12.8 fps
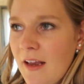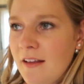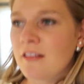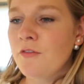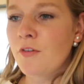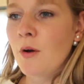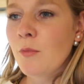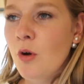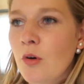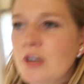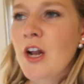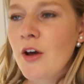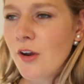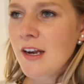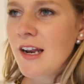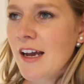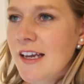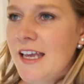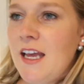Is the film called Logan
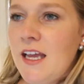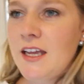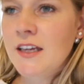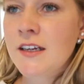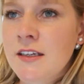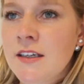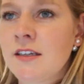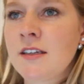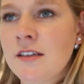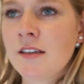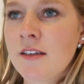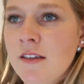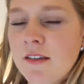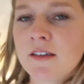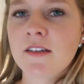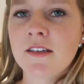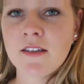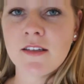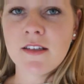Lucky? Yeah, film.
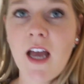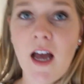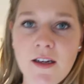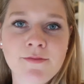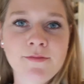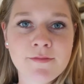Yeah.